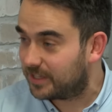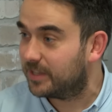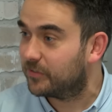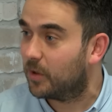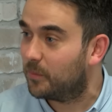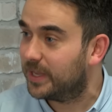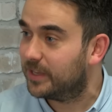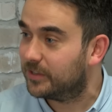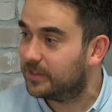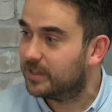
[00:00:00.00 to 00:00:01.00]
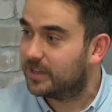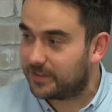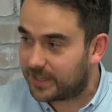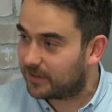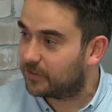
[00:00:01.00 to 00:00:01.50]
and then they've got beaten.
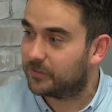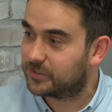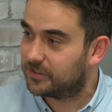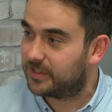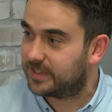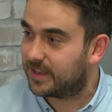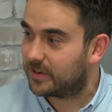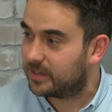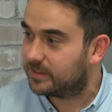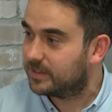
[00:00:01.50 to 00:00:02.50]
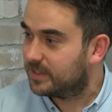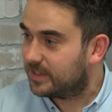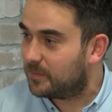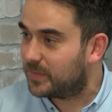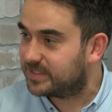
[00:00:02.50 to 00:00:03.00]
And now all of a sudden they're down
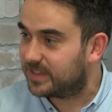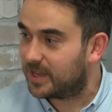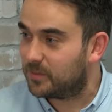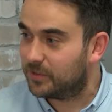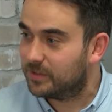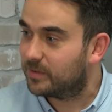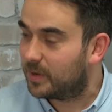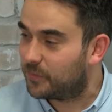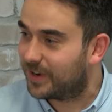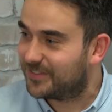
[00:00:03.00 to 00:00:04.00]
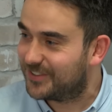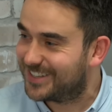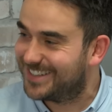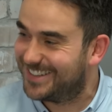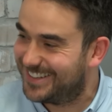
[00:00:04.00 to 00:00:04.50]
in mid-table. Bradford